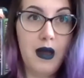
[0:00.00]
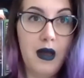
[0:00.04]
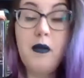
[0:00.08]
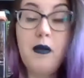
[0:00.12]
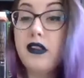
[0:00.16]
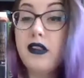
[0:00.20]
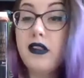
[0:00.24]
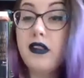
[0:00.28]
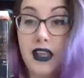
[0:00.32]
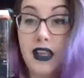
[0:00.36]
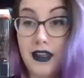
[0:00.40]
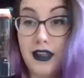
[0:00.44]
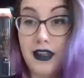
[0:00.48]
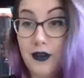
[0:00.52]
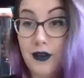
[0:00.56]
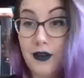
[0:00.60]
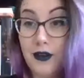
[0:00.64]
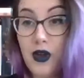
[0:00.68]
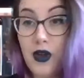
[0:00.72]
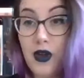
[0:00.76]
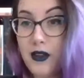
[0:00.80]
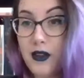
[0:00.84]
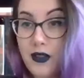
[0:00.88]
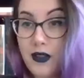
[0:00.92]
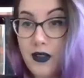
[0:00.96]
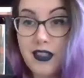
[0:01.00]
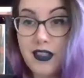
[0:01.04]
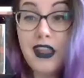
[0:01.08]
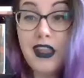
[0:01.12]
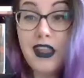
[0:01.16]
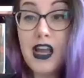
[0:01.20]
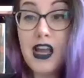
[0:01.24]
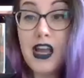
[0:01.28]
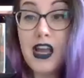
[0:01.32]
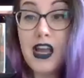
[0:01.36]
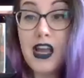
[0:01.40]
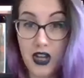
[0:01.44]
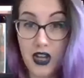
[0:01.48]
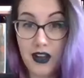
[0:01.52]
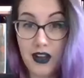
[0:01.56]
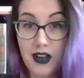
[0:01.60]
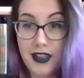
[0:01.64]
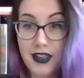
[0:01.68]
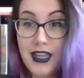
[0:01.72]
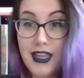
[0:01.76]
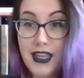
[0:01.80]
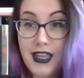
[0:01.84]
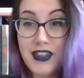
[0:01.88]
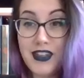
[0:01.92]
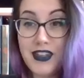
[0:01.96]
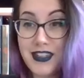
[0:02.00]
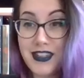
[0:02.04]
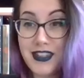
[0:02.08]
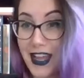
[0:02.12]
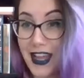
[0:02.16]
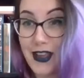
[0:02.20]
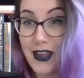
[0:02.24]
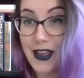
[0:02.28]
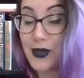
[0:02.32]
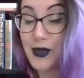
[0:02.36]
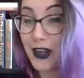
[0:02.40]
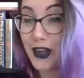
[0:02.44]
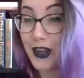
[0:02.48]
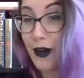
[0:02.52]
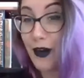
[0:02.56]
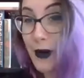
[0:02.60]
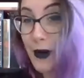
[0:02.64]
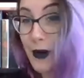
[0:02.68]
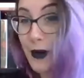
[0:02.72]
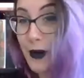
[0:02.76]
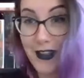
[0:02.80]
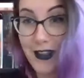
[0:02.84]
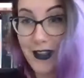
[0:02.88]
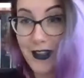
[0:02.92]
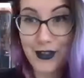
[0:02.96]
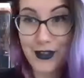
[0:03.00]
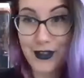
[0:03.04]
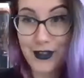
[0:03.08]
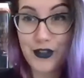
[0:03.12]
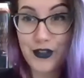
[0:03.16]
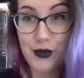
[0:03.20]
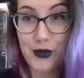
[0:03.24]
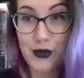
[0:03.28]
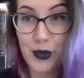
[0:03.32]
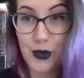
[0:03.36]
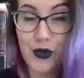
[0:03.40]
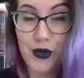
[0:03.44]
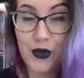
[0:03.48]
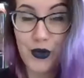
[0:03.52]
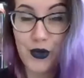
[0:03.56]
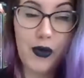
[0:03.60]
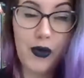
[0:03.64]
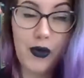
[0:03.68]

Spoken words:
Like slam dunk. Even today, you're like, oh wow, that sounds super cool.